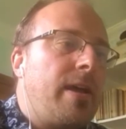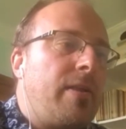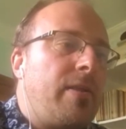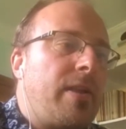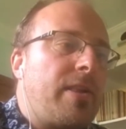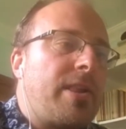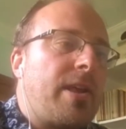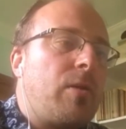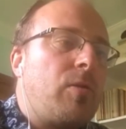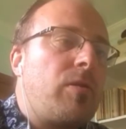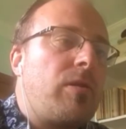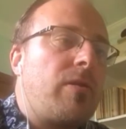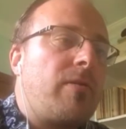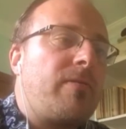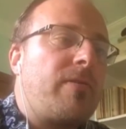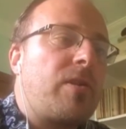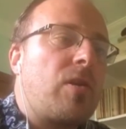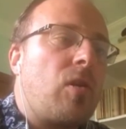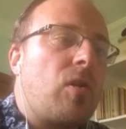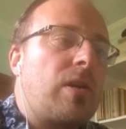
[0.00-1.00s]
south
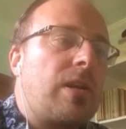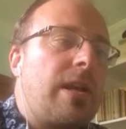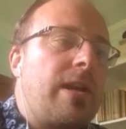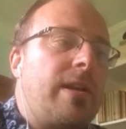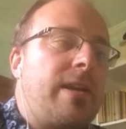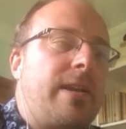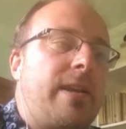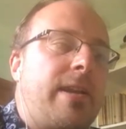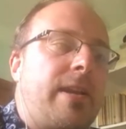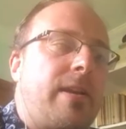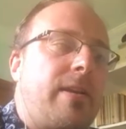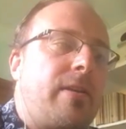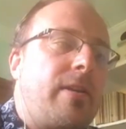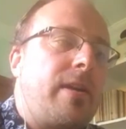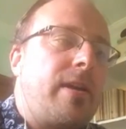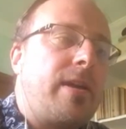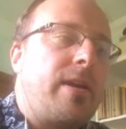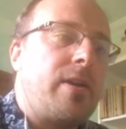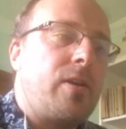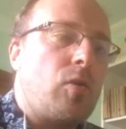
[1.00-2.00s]
of Scotland and
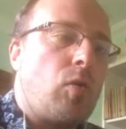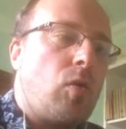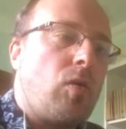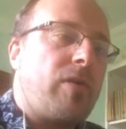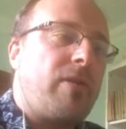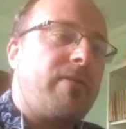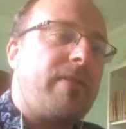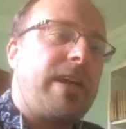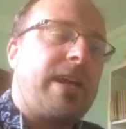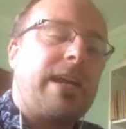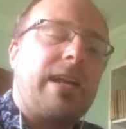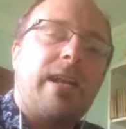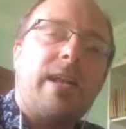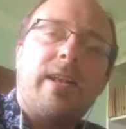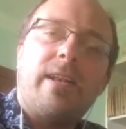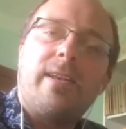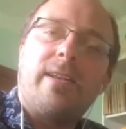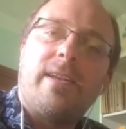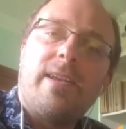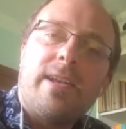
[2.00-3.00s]
the north of
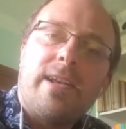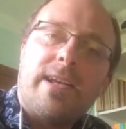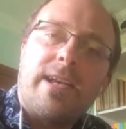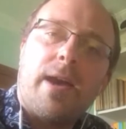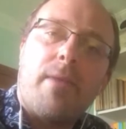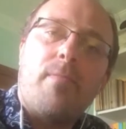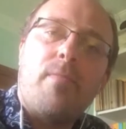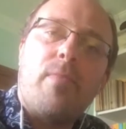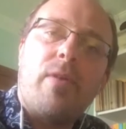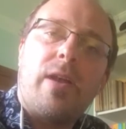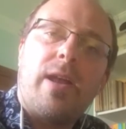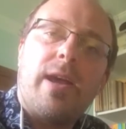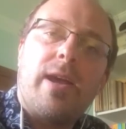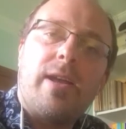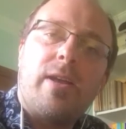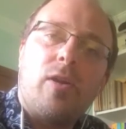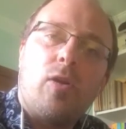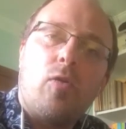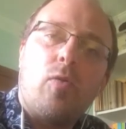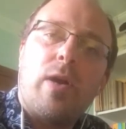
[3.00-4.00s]
England,
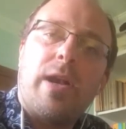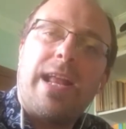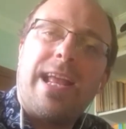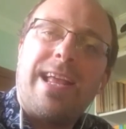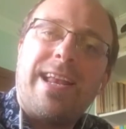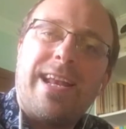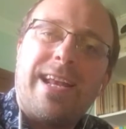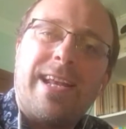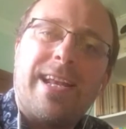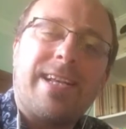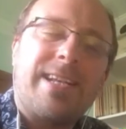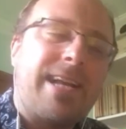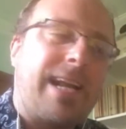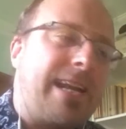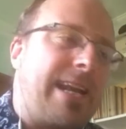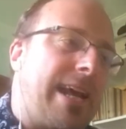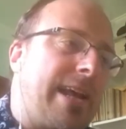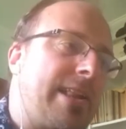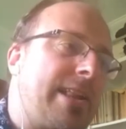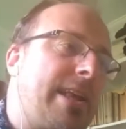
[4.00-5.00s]
Cumbria, you know, Aneirin and
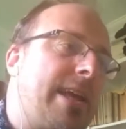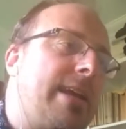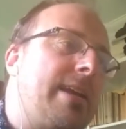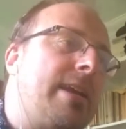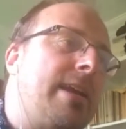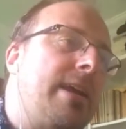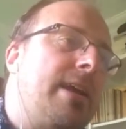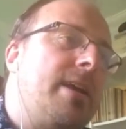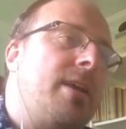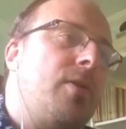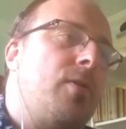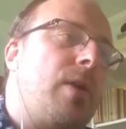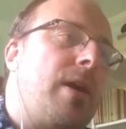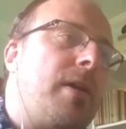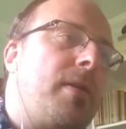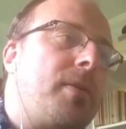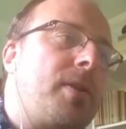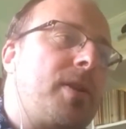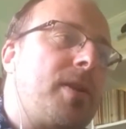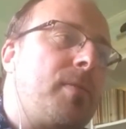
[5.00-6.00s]
Taliesin.
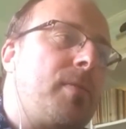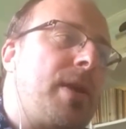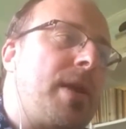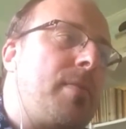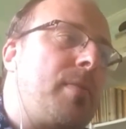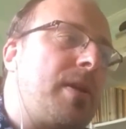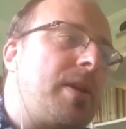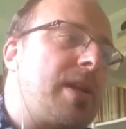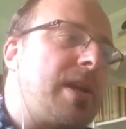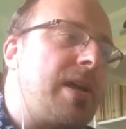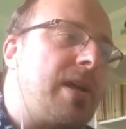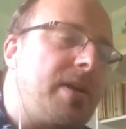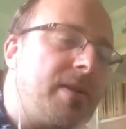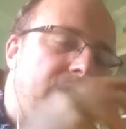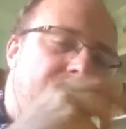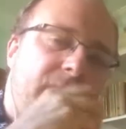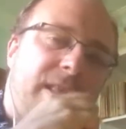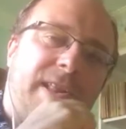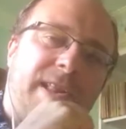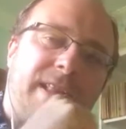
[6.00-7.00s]
Well, to be able to
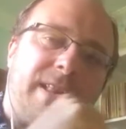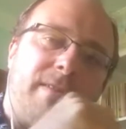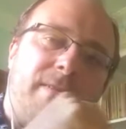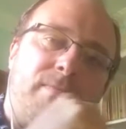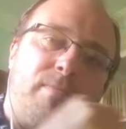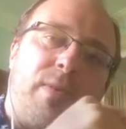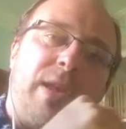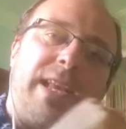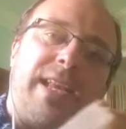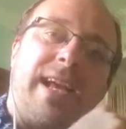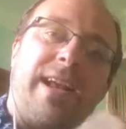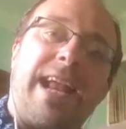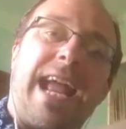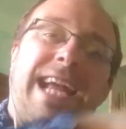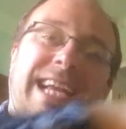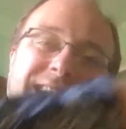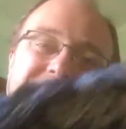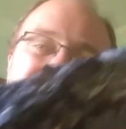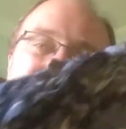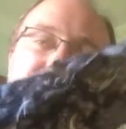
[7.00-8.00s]
be
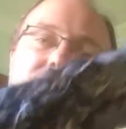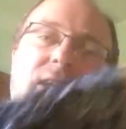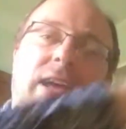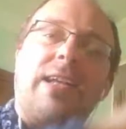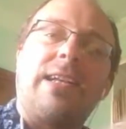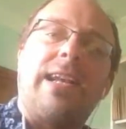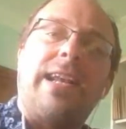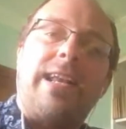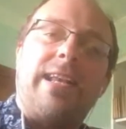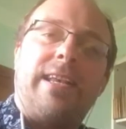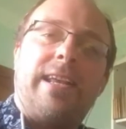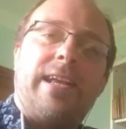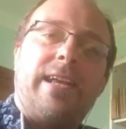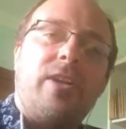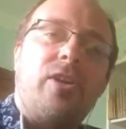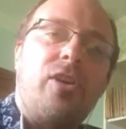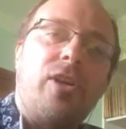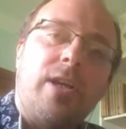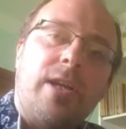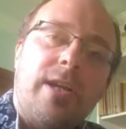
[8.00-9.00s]
directly in that
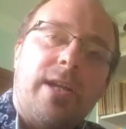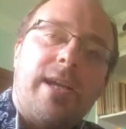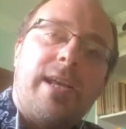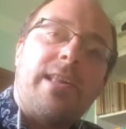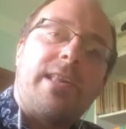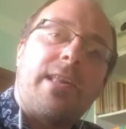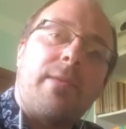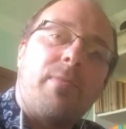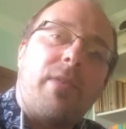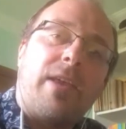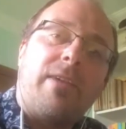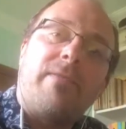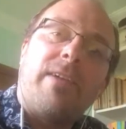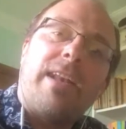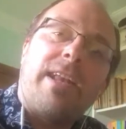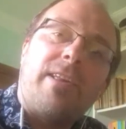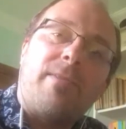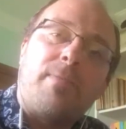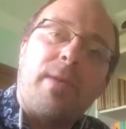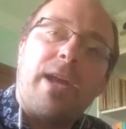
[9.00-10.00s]
lineage is something
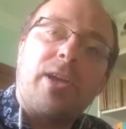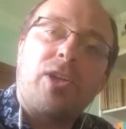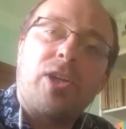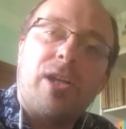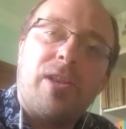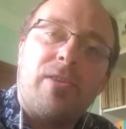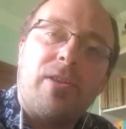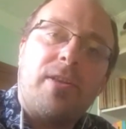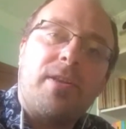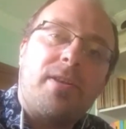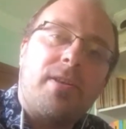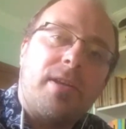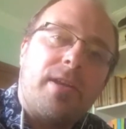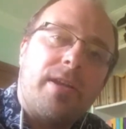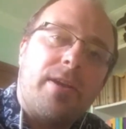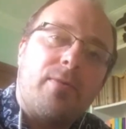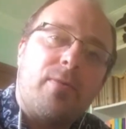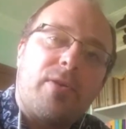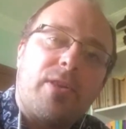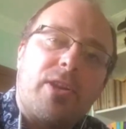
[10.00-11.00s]
very special that
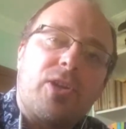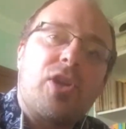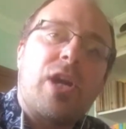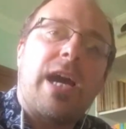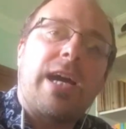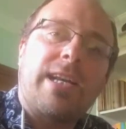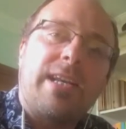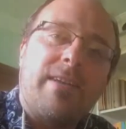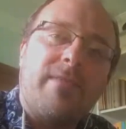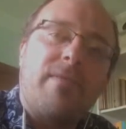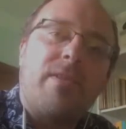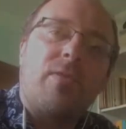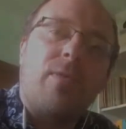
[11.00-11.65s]
was attractive as